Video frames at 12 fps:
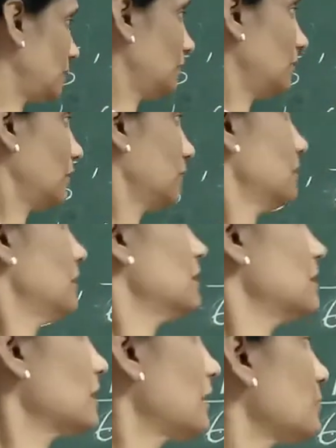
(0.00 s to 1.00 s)
6
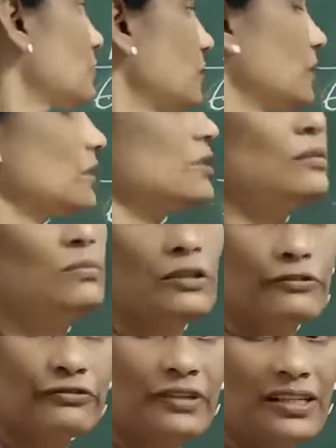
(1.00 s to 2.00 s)
comes in the table of
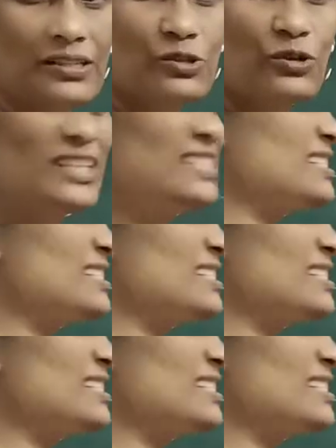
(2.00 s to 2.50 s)
3. So easily